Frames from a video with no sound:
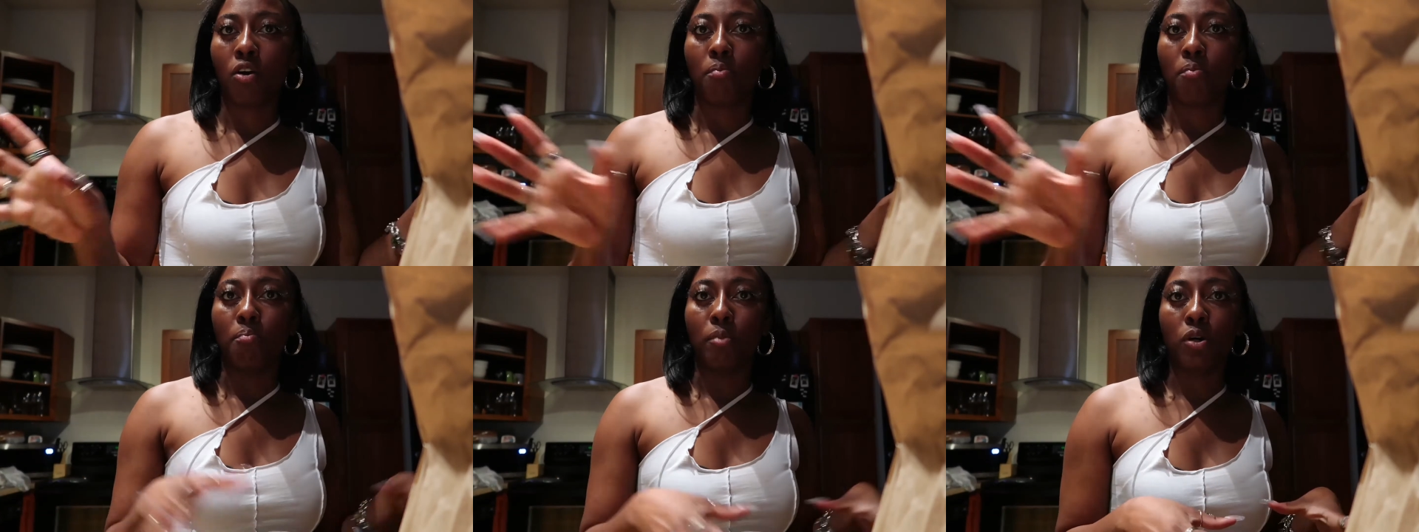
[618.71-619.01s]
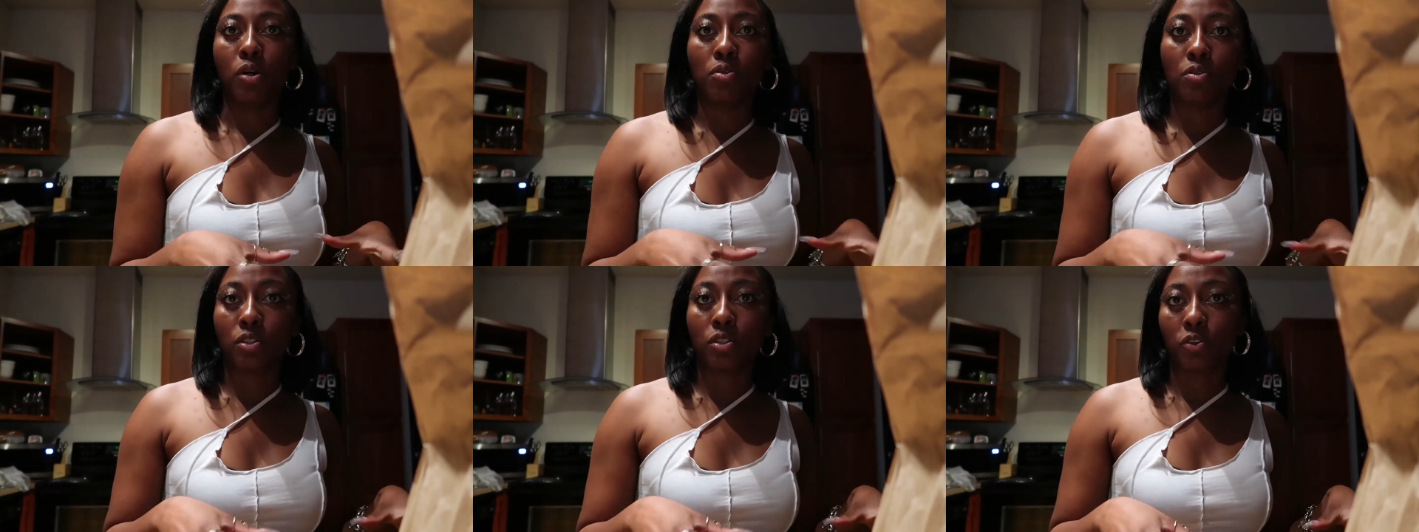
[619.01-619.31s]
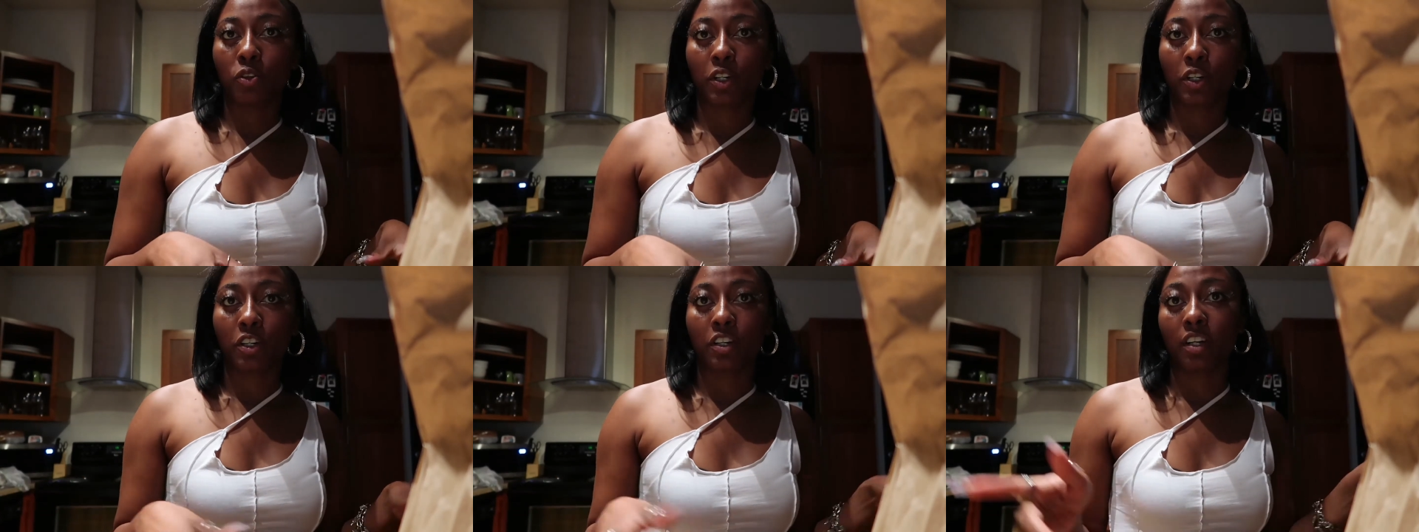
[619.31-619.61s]
Moe's
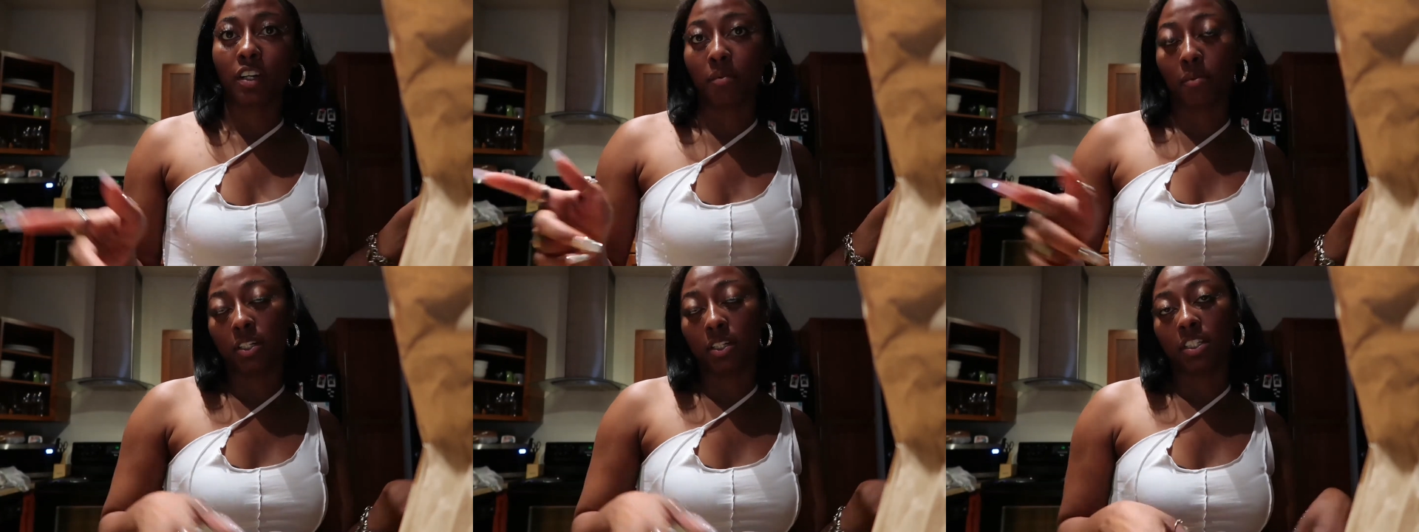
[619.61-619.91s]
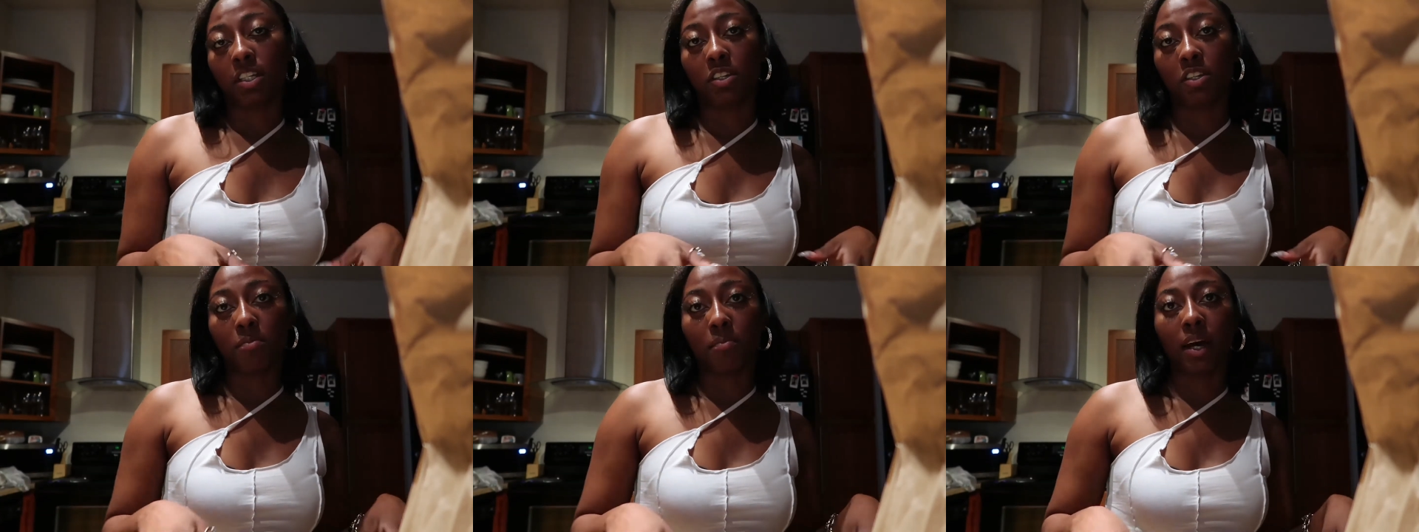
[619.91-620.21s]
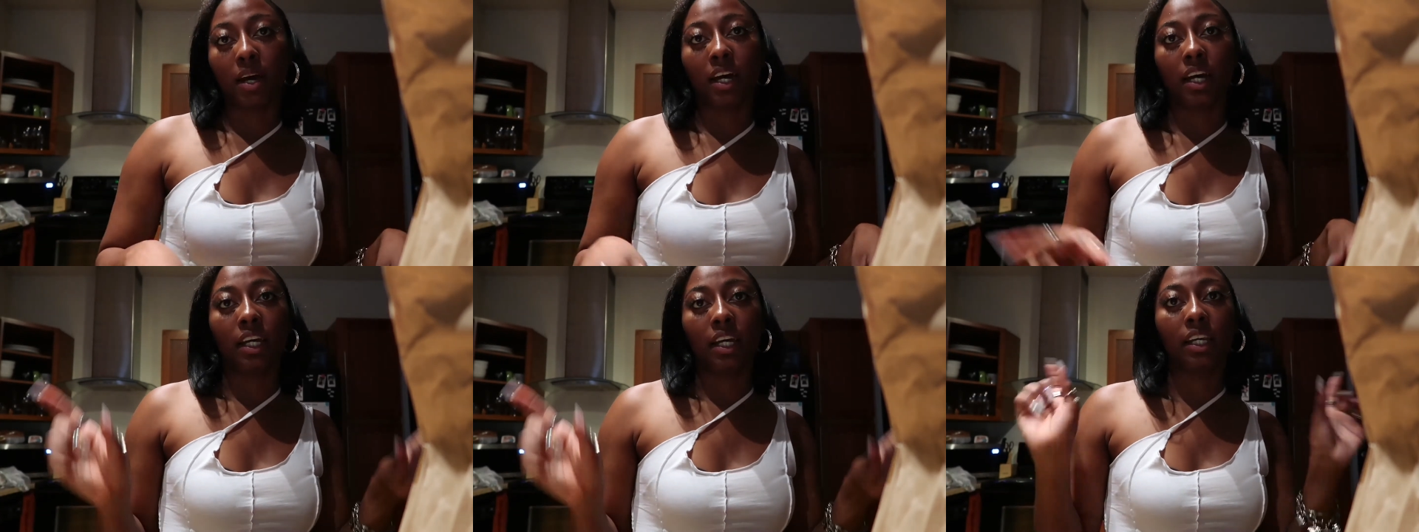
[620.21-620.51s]
order and I'm gonna tell you
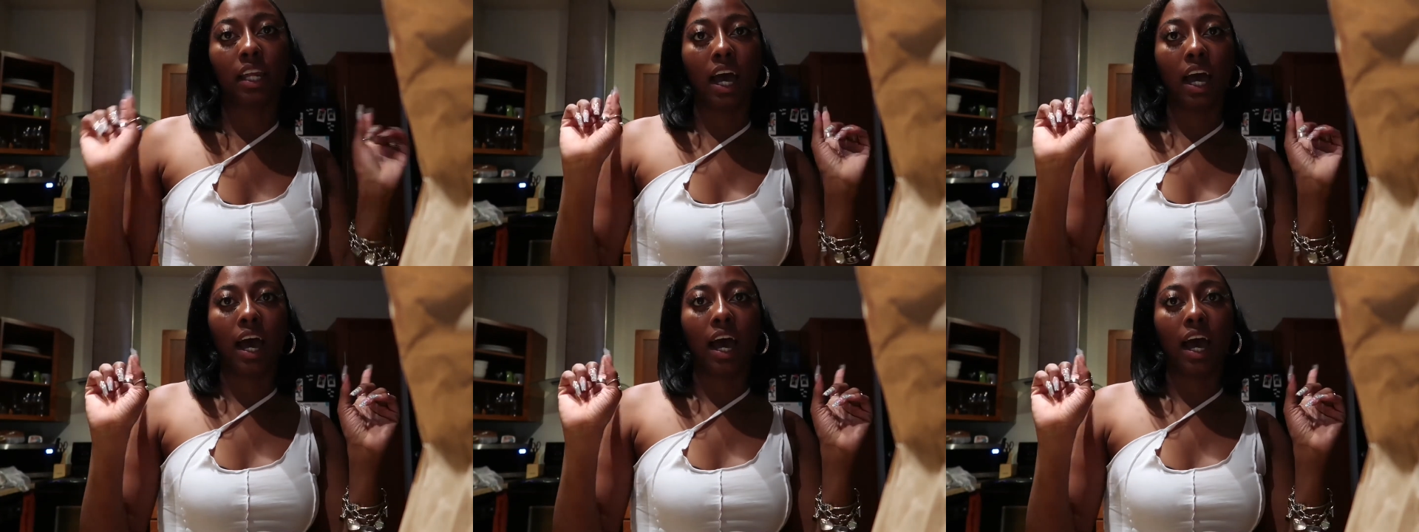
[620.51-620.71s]
mine.